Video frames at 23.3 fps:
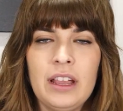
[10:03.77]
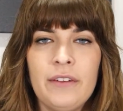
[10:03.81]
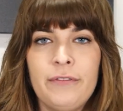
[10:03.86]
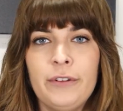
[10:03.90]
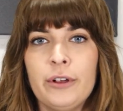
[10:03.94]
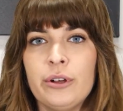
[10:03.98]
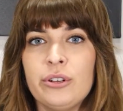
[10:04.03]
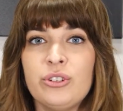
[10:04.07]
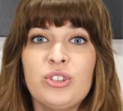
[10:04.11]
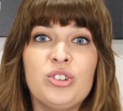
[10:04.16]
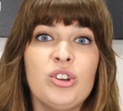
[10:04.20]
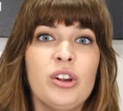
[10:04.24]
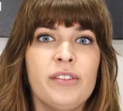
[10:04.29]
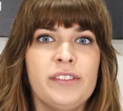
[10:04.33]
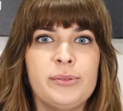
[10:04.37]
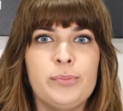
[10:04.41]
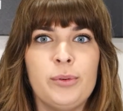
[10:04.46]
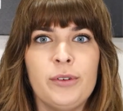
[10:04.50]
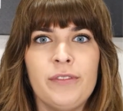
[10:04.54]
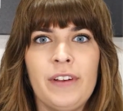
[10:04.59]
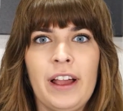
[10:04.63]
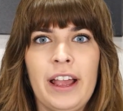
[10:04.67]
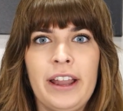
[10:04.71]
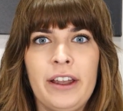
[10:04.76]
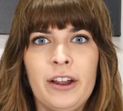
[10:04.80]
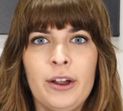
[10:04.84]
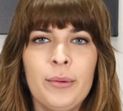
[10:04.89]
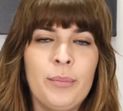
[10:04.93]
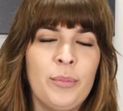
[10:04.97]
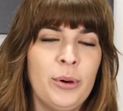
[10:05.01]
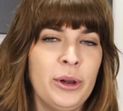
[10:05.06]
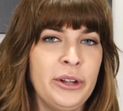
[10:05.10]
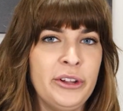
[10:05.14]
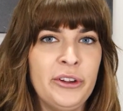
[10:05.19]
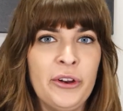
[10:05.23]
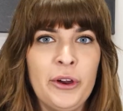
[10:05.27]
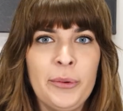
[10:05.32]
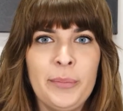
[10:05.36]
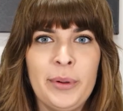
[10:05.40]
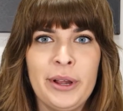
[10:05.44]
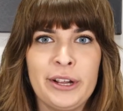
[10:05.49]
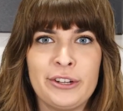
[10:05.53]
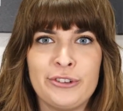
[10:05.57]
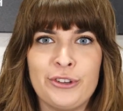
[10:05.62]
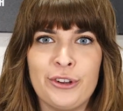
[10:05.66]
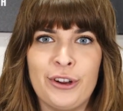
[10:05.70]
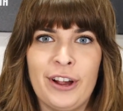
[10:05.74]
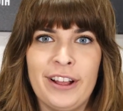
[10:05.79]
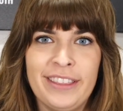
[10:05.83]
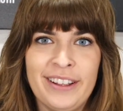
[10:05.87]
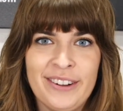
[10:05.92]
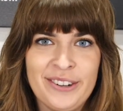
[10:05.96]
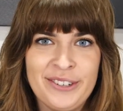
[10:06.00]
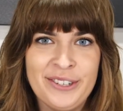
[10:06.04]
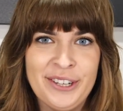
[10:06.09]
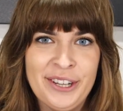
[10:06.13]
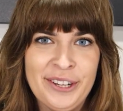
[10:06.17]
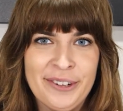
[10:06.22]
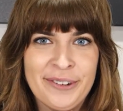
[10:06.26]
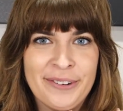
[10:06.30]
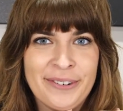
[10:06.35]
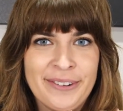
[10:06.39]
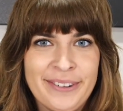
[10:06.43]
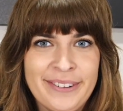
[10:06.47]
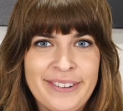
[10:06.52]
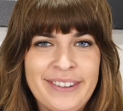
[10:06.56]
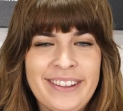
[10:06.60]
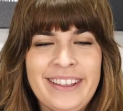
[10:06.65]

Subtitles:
If you're a service provider, put your picture on there too.